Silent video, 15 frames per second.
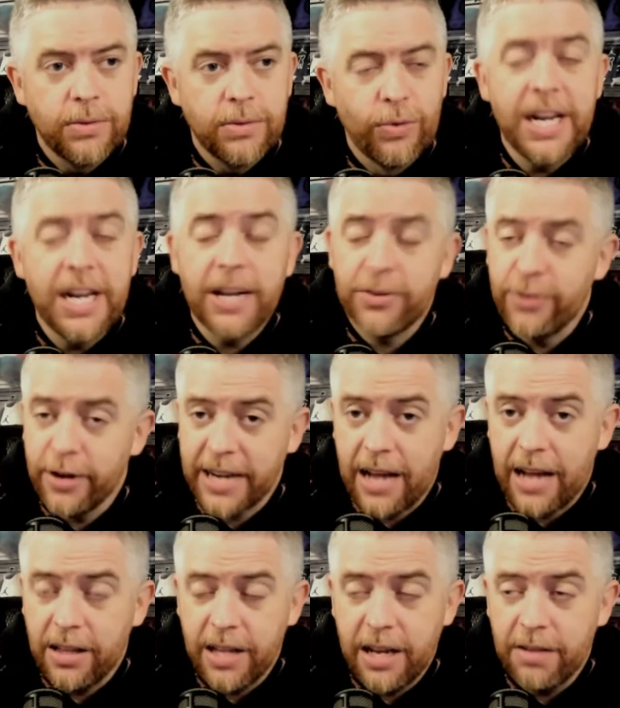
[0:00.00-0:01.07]
Rhea took
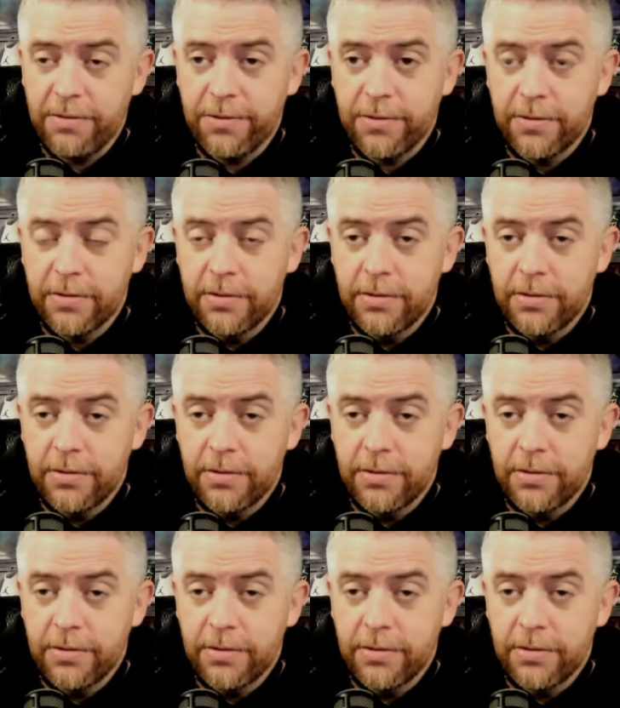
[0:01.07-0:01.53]
out Liv.